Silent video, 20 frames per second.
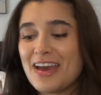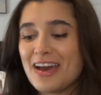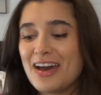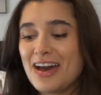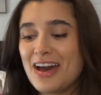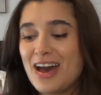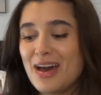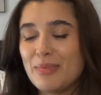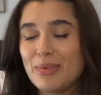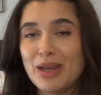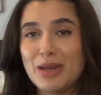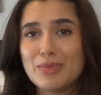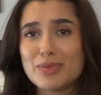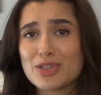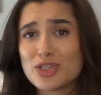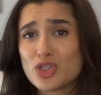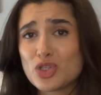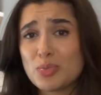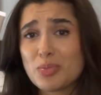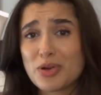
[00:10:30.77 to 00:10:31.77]
Um, and it was
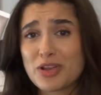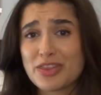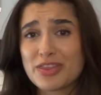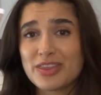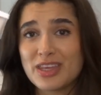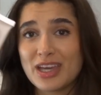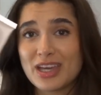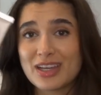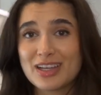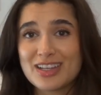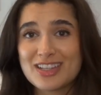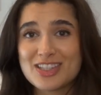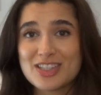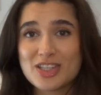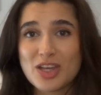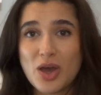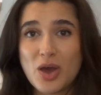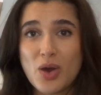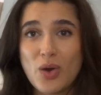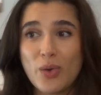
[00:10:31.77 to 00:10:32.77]
super thick,
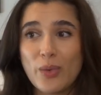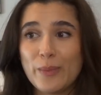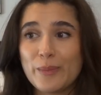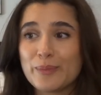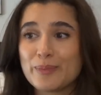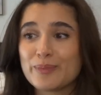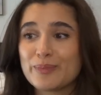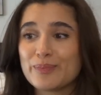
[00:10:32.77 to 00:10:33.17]
so